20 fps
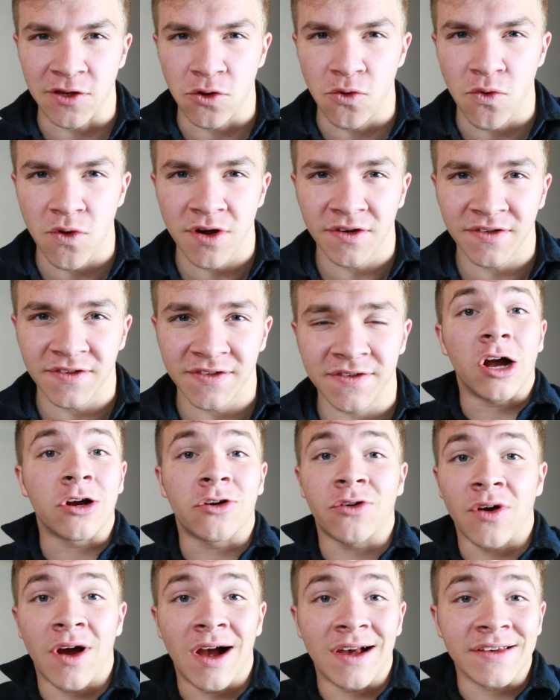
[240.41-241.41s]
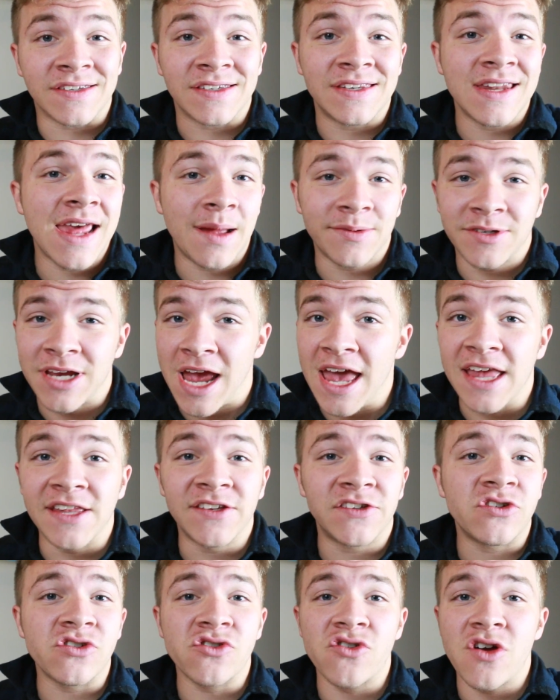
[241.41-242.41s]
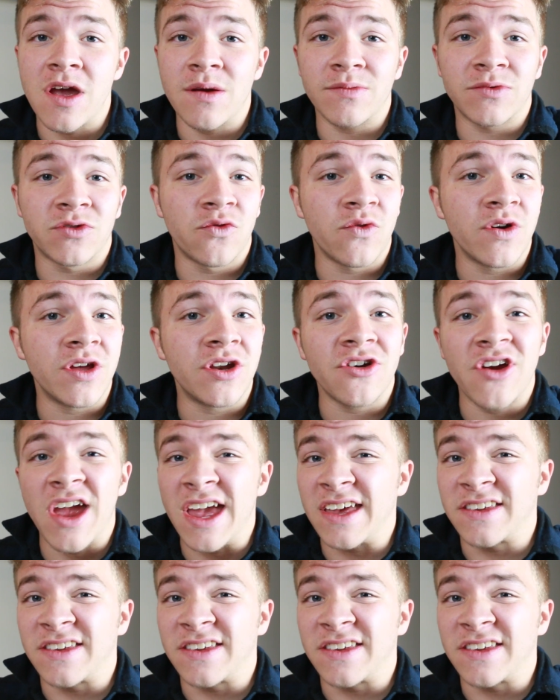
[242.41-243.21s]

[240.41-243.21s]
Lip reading: viewers across Snapchat, Instagram, Twitter,